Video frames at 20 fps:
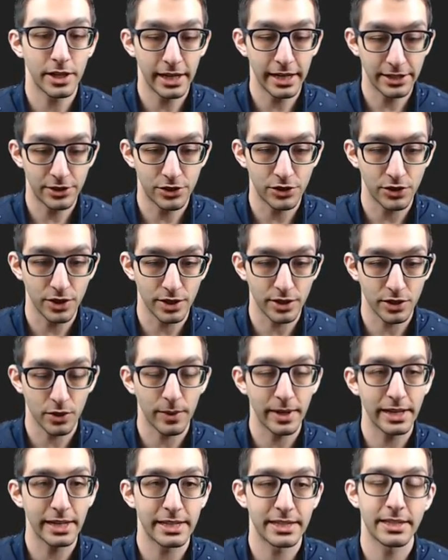It's just
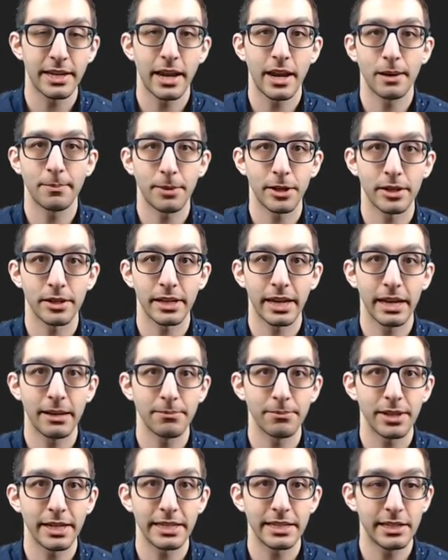going to set up our
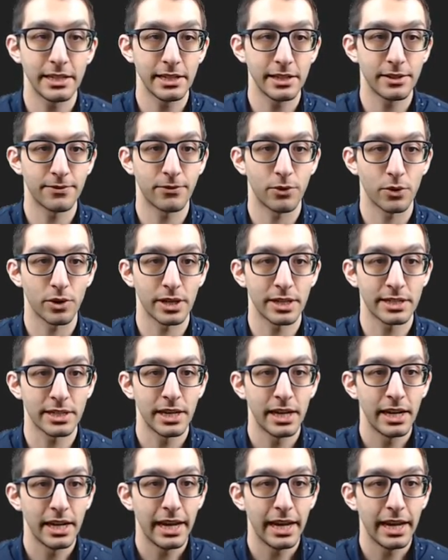gameplay scenes for us,